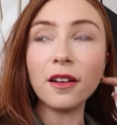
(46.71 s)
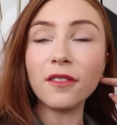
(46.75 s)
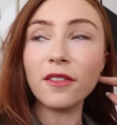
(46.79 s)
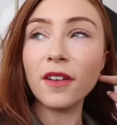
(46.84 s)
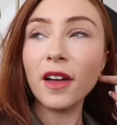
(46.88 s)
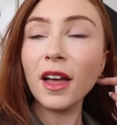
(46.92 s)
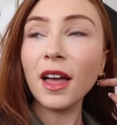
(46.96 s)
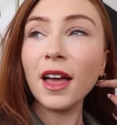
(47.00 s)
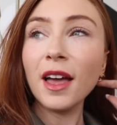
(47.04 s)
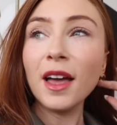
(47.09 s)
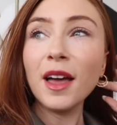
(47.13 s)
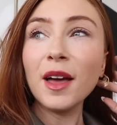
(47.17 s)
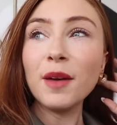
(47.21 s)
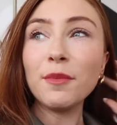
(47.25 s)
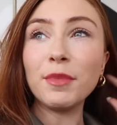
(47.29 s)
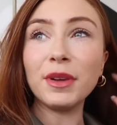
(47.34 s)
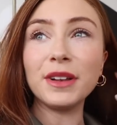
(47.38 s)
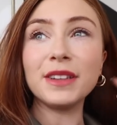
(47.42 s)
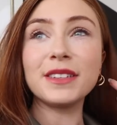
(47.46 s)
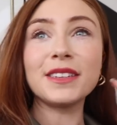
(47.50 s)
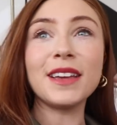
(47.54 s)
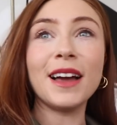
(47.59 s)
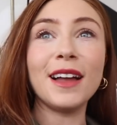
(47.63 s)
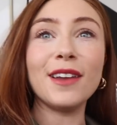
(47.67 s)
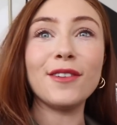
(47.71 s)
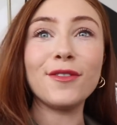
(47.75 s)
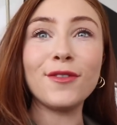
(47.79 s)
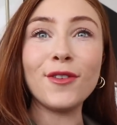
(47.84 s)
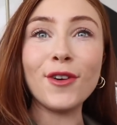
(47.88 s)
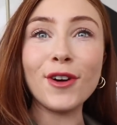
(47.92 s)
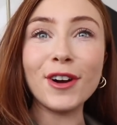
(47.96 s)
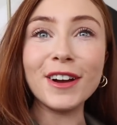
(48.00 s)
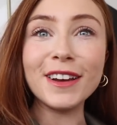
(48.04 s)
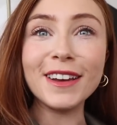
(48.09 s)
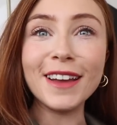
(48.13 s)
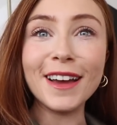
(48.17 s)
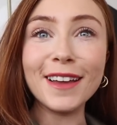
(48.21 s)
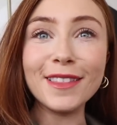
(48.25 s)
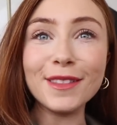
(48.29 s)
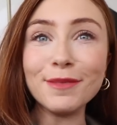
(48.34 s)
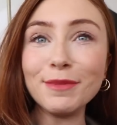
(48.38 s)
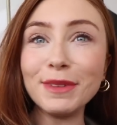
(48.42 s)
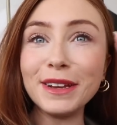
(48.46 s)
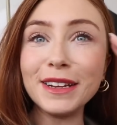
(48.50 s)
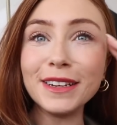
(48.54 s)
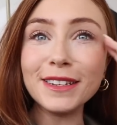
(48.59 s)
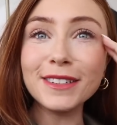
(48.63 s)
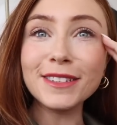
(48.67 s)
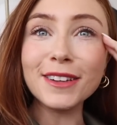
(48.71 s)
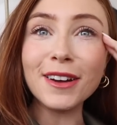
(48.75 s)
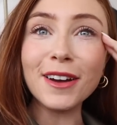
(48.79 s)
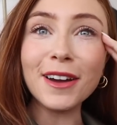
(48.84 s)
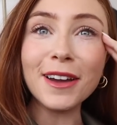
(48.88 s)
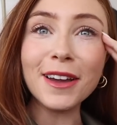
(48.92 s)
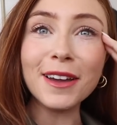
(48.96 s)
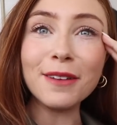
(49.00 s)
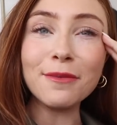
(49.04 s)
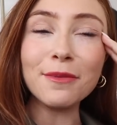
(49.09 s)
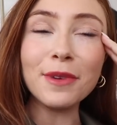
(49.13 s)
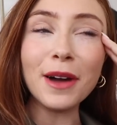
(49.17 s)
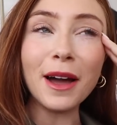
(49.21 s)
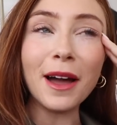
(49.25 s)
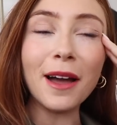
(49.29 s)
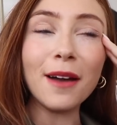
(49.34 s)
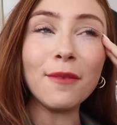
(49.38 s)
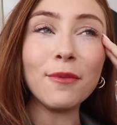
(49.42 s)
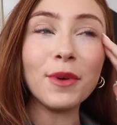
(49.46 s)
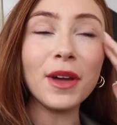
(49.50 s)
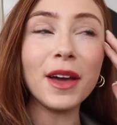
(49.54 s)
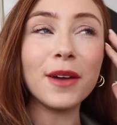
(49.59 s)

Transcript: I've been to California in the meantime.